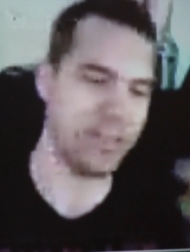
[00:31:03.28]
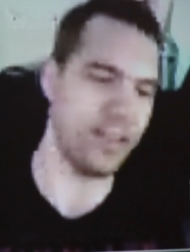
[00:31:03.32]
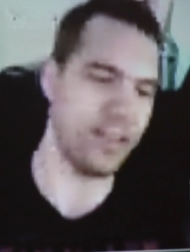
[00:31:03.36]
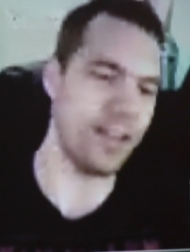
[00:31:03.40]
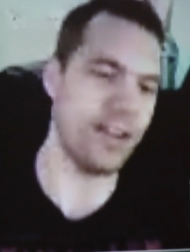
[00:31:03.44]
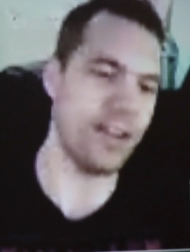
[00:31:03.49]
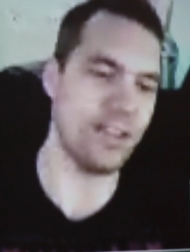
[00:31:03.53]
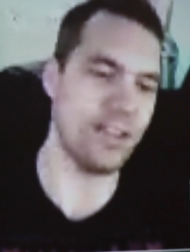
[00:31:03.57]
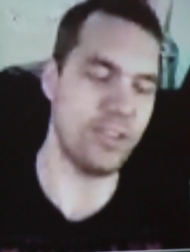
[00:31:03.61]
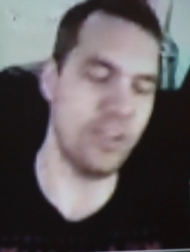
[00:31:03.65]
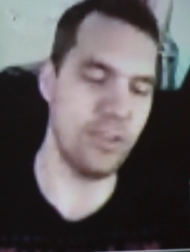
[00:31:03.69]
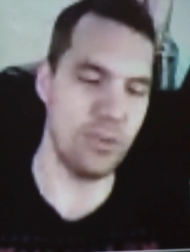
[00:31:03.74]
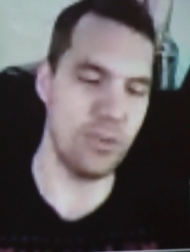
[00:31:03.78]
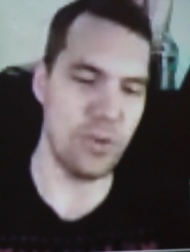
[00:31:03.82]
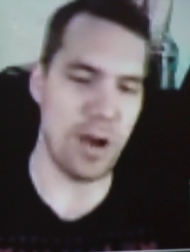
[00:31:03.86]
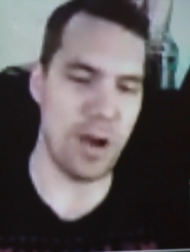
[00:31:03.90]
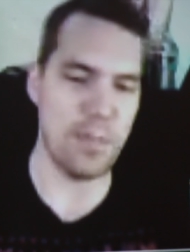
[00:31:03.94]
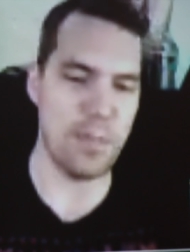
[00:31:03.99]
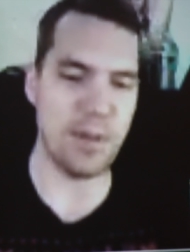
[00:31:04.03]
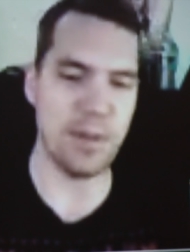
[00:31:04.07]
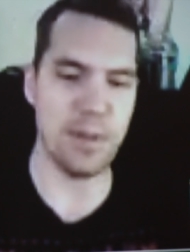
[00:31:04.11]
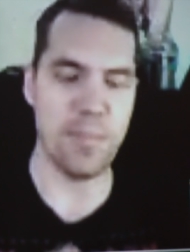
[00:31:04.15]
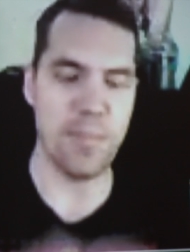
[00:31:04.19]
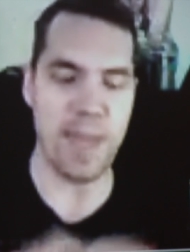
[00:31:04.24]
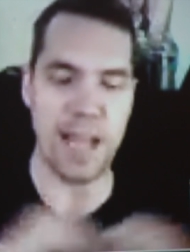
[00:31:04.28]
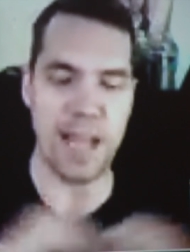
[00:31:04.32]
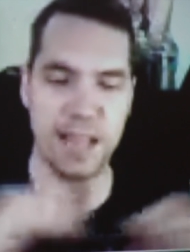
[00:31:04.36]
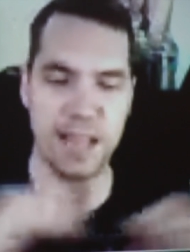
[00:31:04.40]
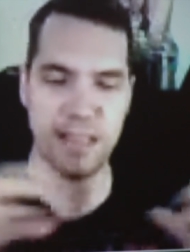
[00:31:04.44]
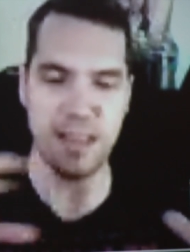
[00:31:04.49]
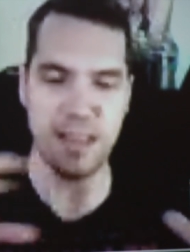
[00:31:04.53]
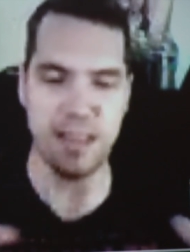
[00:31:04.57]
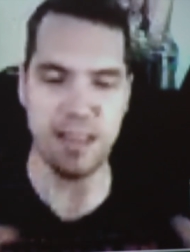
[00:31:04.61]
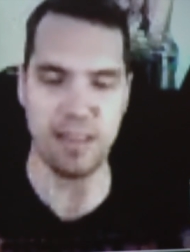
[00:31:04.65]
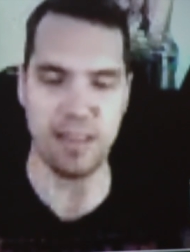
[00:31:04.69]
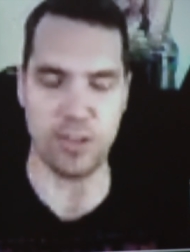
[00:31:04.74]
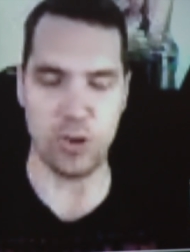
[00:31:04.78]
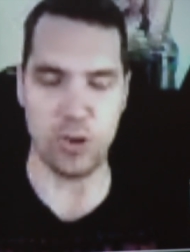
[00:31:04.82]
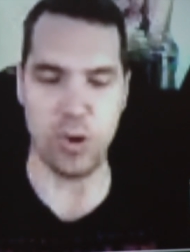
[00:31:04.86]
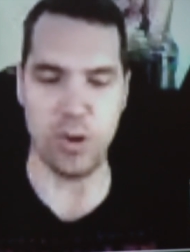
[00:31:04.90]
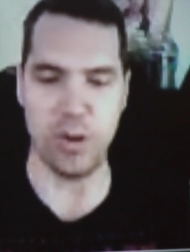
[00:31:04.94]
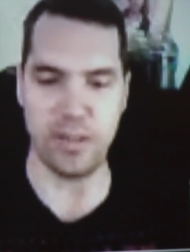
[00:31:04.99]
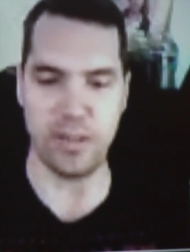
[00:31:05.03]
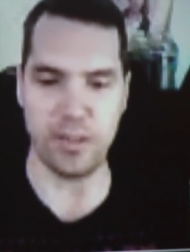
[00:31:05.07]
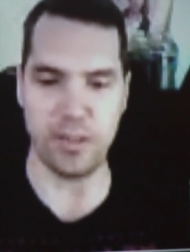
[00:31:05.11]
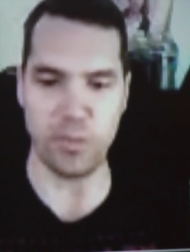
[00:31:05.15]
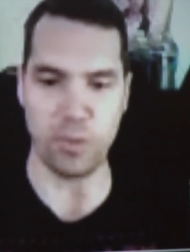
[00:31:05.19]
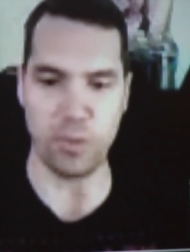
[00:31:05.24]
layer into, I'm going to make these
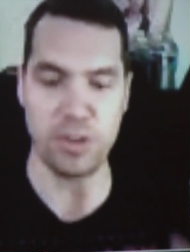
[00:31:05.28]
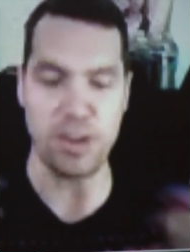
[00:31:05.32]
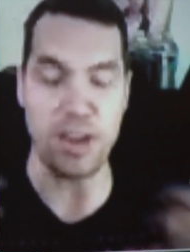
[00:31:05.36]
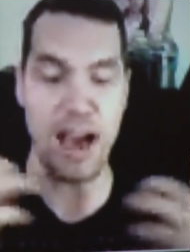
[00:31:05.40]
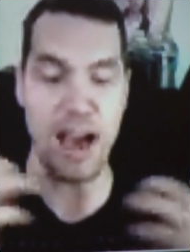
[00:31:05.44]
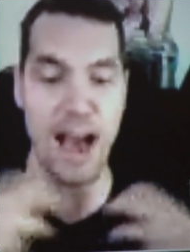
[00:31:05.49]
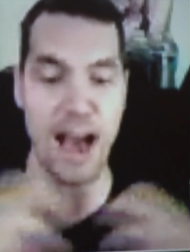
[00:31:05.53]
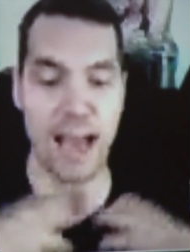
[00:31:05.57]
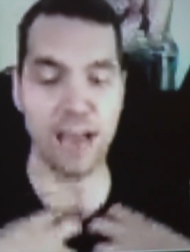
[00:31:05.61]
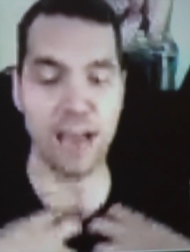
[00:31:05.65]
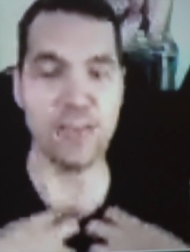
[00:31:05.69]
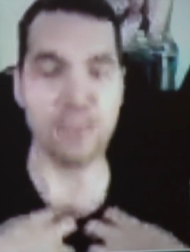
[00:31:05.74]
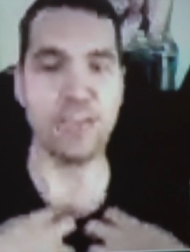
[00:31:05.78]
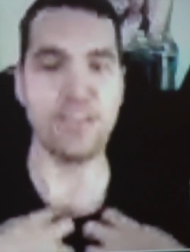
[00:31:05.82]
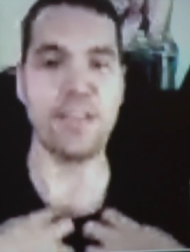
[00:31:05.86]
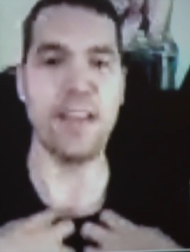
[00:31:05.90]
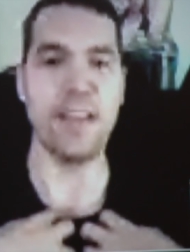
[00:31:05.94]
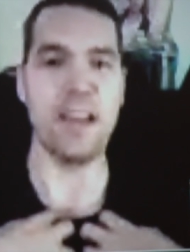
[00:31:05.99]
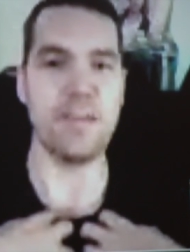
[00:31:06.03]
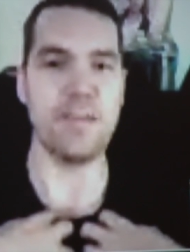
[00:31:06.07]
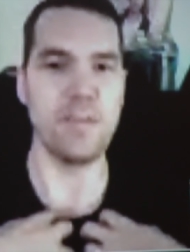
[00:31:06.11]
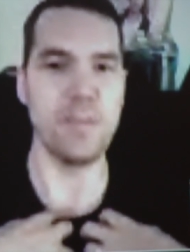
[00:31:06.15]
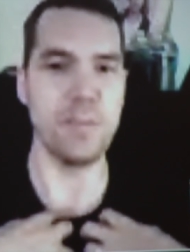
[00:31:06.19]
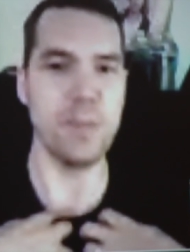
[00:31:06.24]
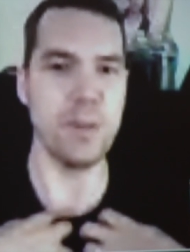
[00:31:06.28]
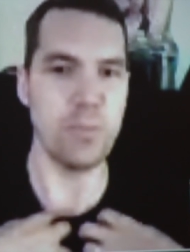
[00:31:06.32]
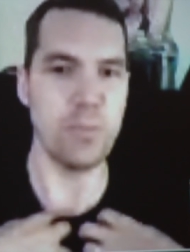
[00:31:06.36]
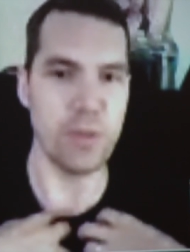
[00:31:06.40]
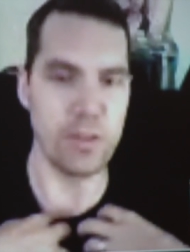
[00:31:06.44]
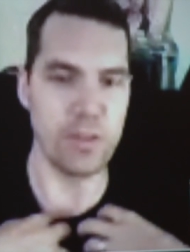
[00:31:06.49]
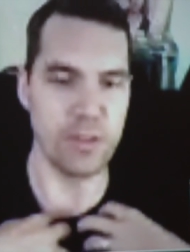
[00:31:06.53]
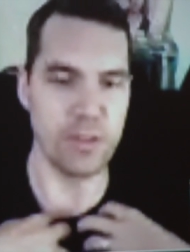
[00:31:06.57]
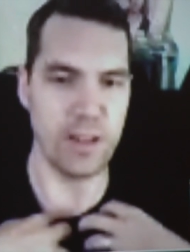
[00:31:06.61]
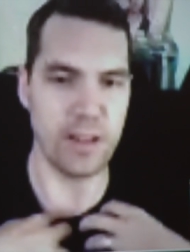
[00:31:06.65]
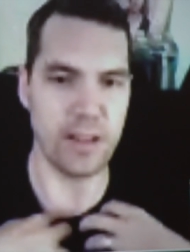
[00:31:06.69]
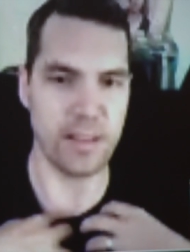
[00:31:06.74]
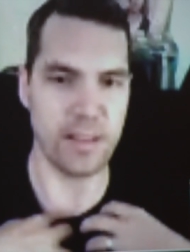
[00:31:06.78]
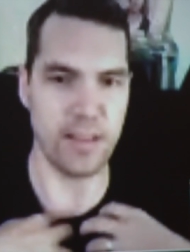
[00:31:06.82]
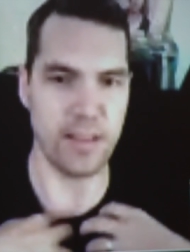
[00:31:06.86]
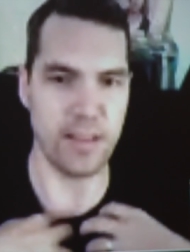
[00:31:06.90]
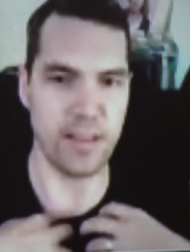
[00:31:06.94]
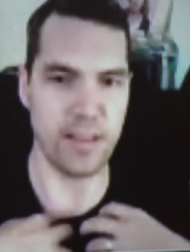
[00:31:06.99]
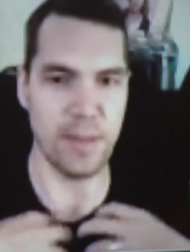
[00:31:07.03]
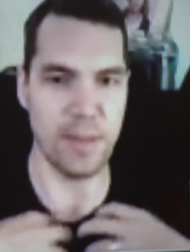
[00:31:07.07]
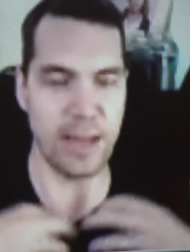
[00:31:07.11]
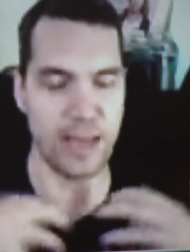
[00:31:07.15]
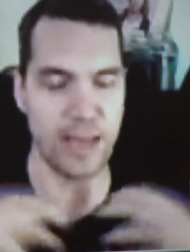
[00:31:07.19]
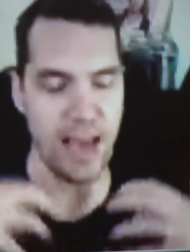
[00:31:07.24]
choices, which I understand from the original X
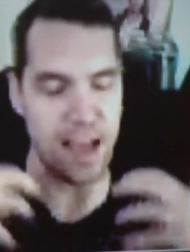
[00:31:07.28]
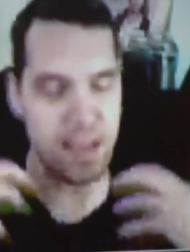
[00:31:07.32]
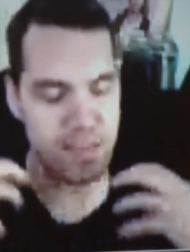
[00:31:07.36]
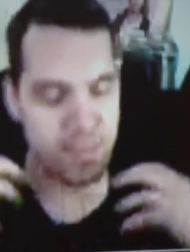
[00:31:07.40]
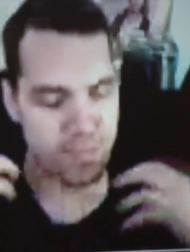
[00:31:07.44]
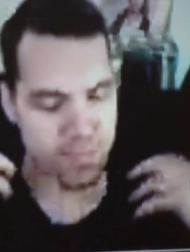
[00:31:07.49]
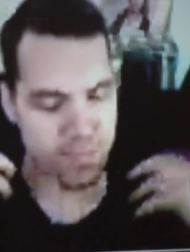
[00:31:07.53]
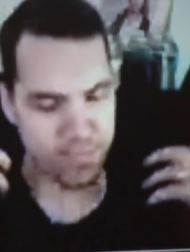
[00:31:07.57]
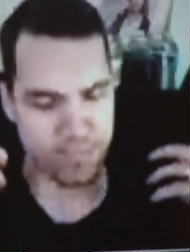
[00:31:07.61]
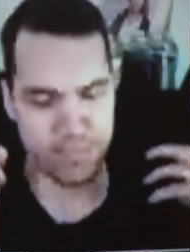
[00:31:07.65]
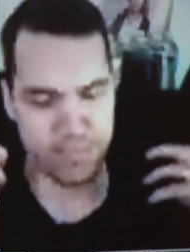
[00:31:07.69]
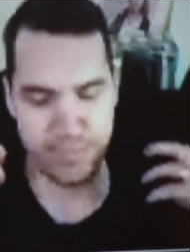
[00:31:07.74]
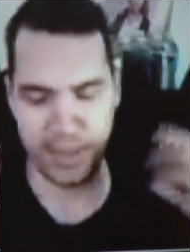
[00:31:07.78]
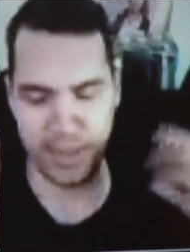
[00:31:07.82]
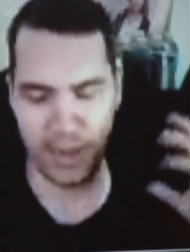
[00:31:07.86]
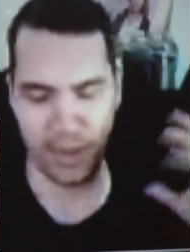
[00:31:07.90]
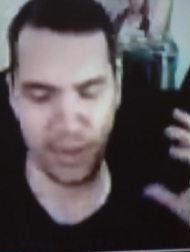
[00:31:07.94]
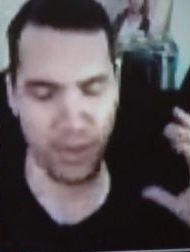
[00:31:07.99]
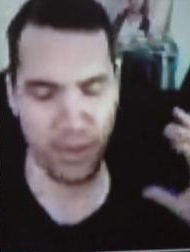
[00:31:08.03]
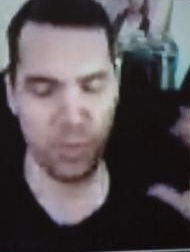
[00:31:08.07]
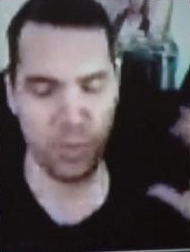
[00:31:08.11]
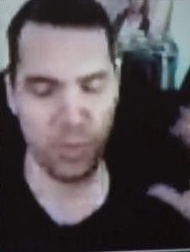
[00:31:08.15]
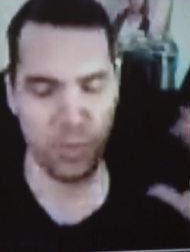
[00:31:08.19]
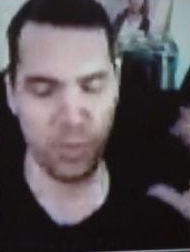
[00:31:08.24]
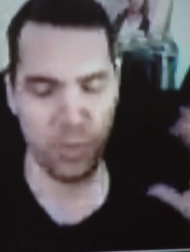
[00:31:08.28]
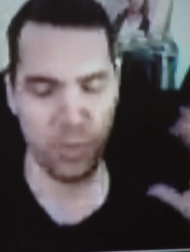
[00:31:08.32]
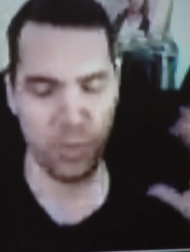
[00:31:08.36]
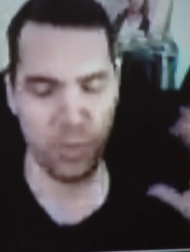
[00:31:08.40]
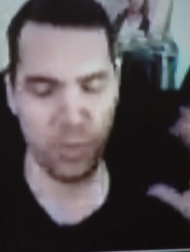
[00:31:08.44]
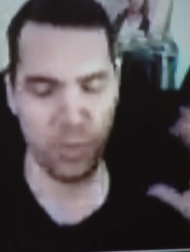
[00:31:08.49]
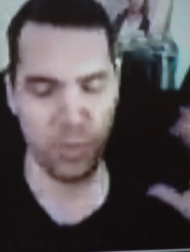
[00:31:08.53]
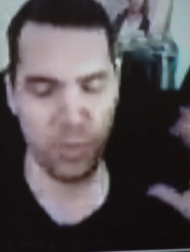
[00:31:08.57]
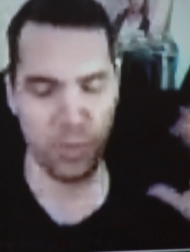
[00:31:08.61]
COM. Like I've, you know, they were dumb.